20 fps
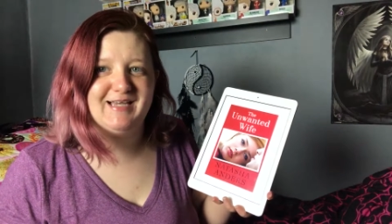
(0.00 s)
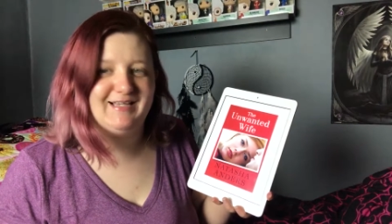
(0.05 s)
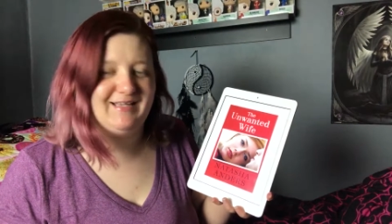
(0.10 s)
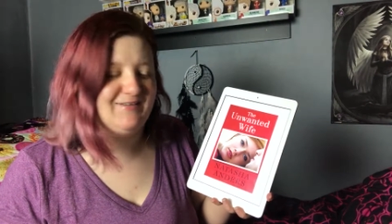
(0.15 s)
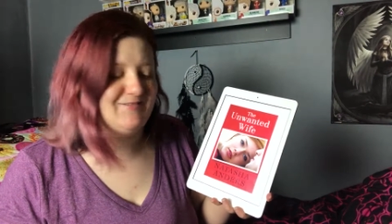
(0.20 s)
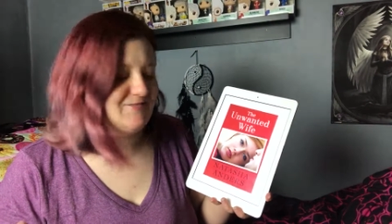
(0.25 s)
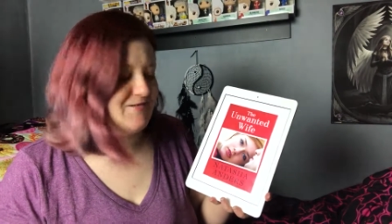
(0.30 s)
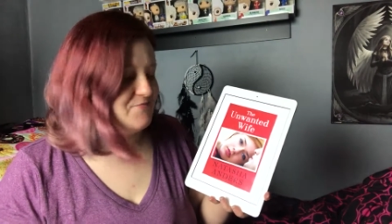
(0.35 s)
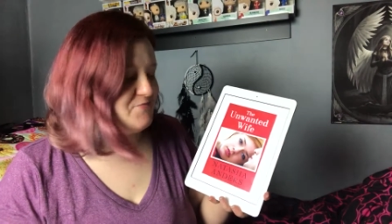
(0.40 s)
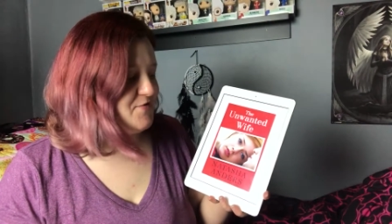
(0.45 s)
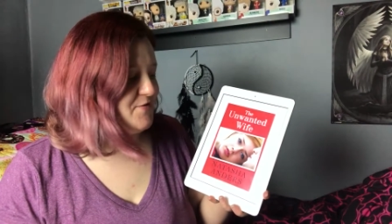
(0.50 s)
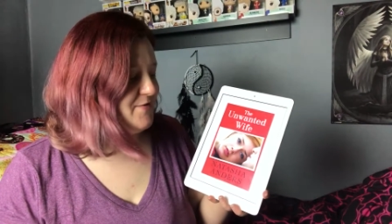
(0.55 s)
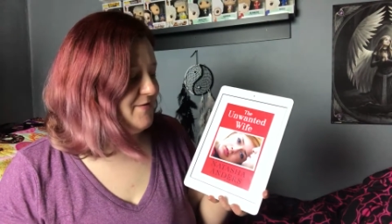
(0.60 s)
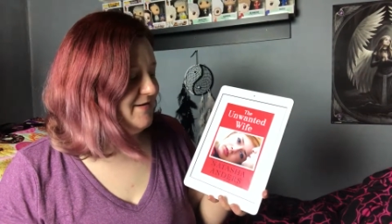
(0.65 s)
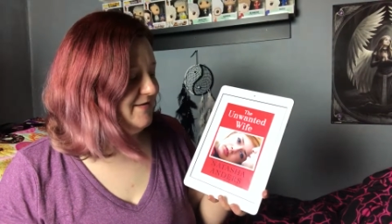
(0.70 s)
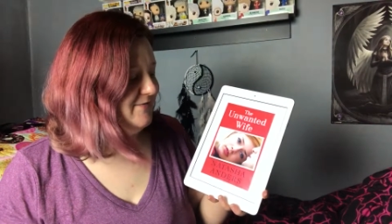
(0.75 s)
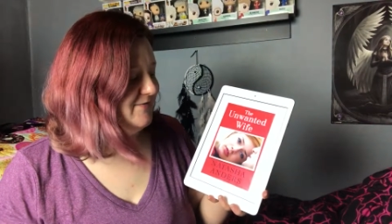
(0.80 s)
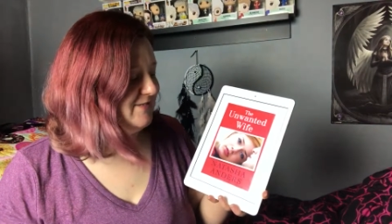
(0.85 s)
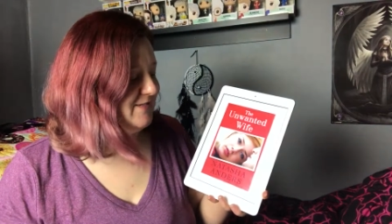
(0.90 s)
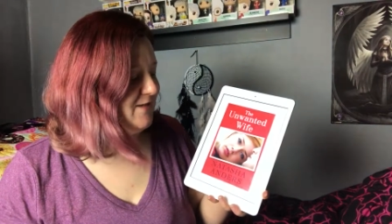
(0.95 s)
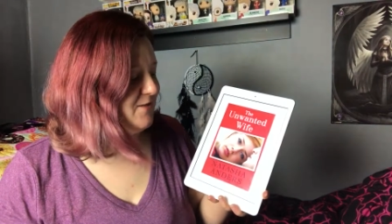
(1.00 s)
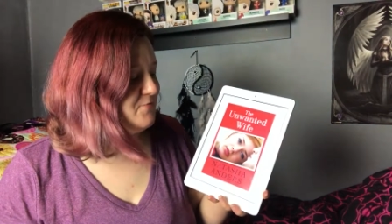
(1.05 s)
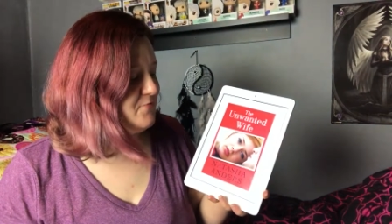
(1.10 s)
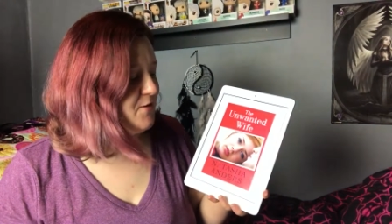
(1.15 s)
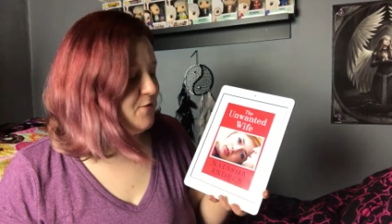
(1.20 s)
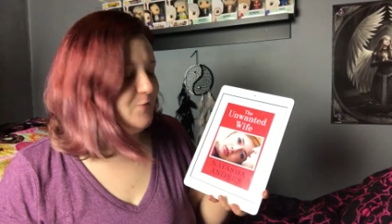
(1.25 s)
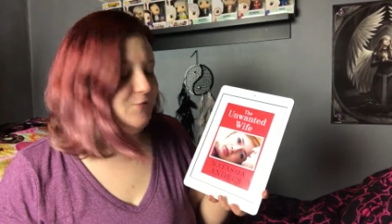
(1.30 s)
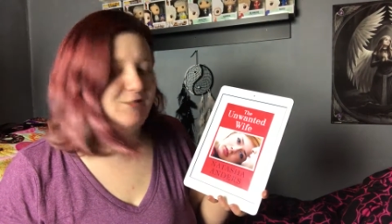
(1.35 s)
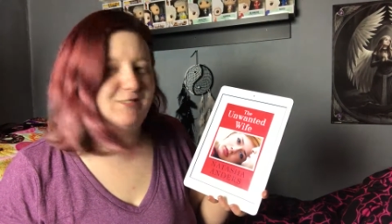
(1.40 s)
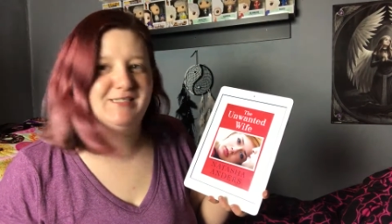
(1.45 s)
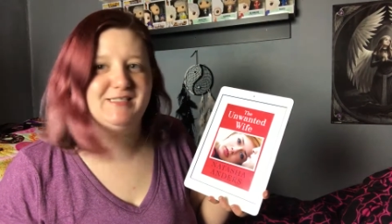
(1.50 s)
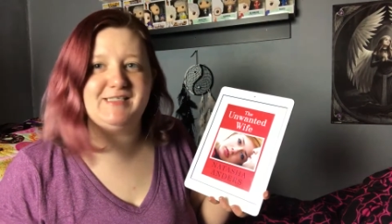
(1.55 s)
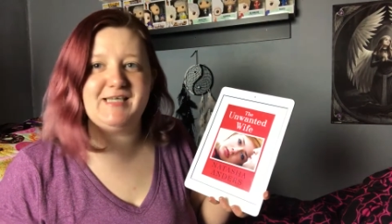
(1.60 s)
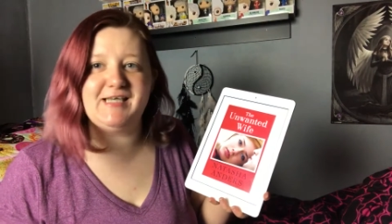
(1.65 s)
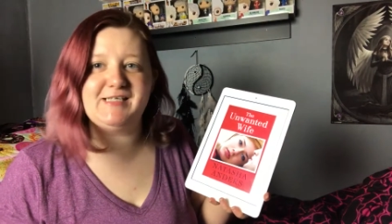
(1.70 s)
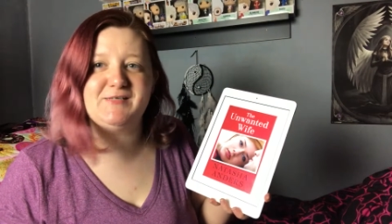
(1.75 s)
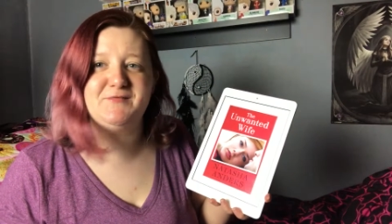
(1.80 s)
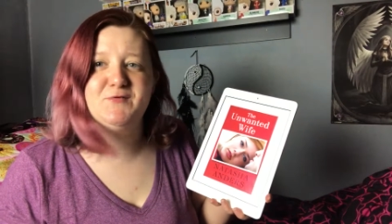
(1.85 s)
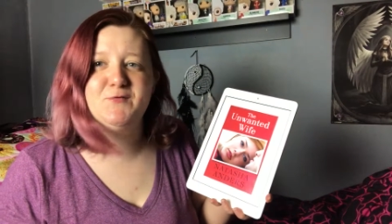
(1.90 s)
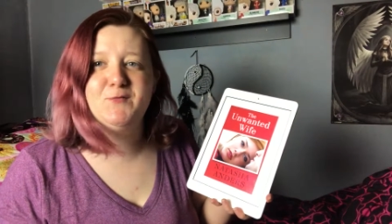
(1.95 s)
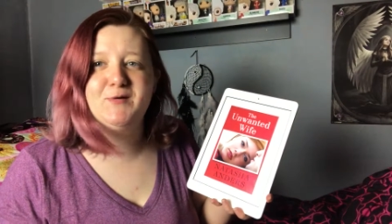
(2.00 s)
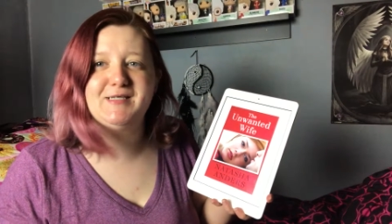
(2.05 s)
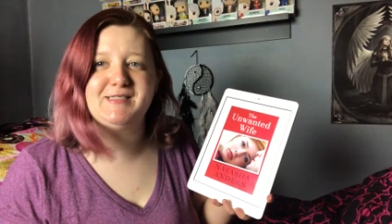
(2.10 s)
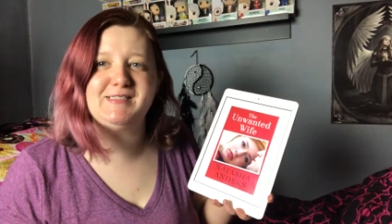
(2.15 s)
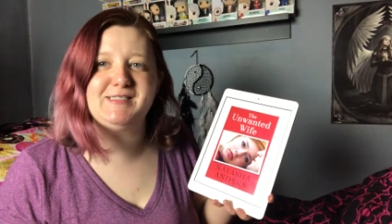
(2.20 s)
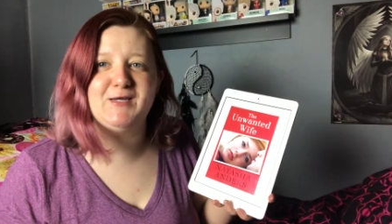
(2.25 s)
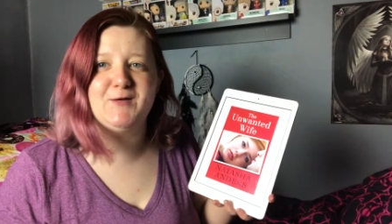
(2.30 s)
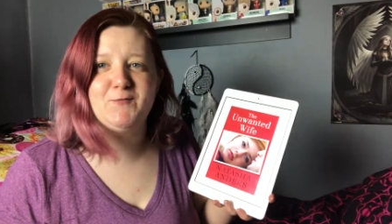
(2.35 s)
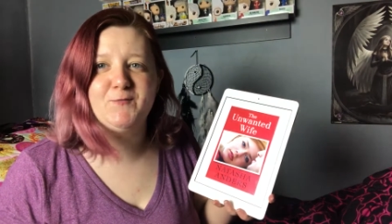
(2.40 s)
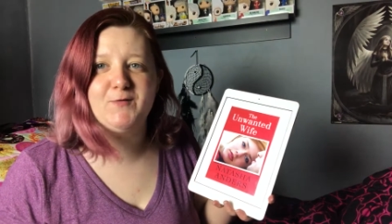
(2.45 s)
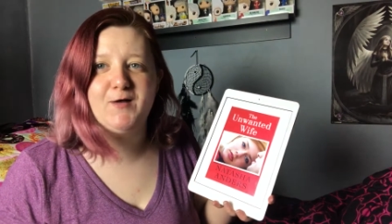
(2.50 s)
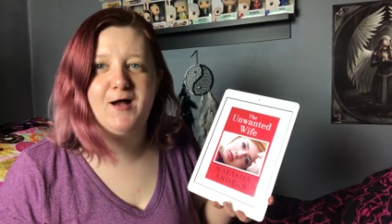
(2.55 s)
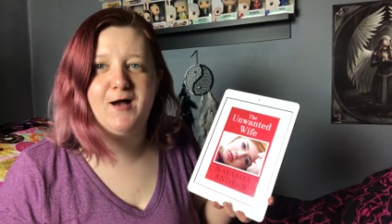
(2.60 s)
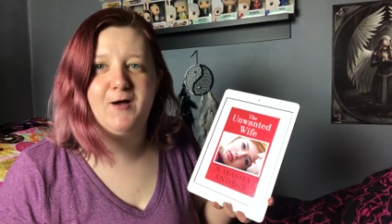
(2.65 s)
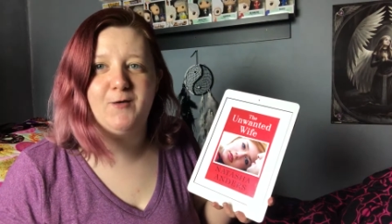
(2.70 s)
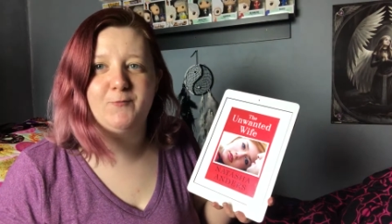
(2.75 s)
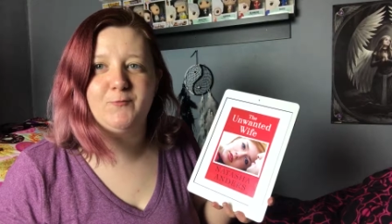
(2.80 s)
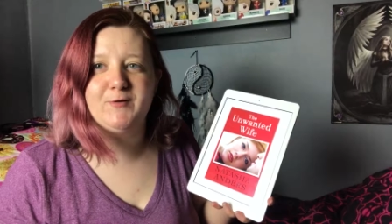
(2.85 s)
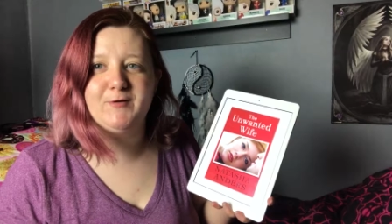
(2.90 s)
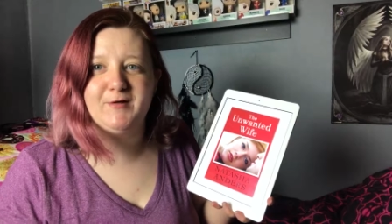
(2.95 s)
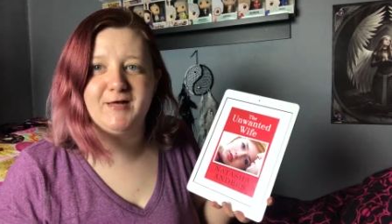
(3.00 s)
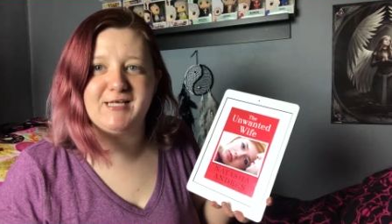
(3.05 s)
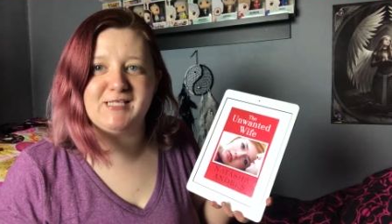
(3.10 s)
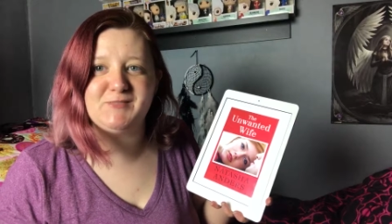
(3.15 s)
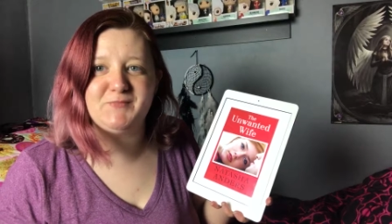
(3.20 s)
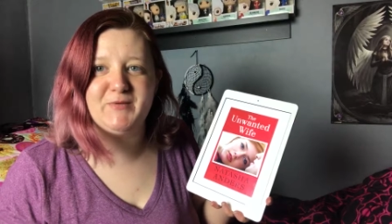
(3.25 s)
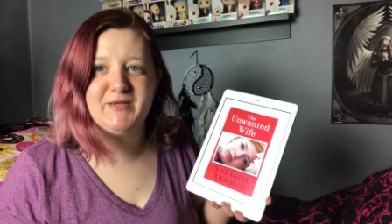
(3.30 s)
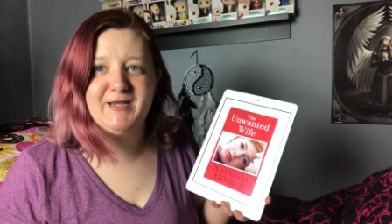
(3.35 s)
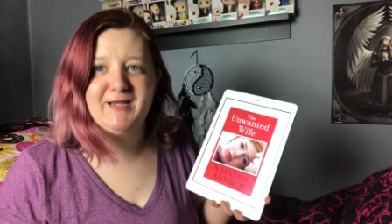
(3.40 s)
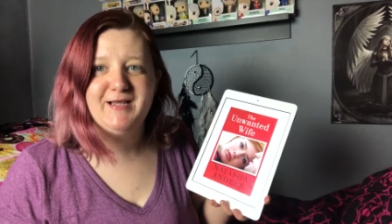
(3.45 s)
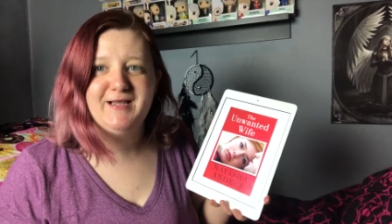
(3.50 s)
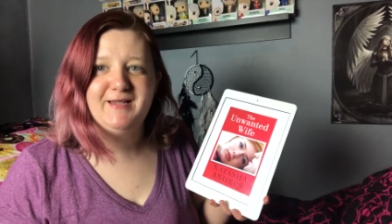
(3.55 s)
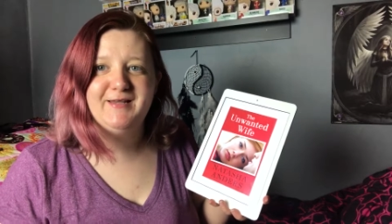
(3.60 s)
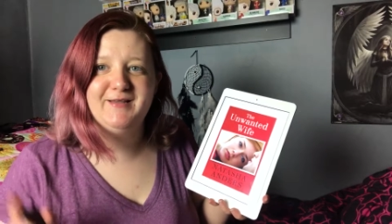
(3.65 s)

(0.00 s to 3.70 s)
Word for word: I love that part. And there's another part when she says, if you want to see a, a uh, real husband,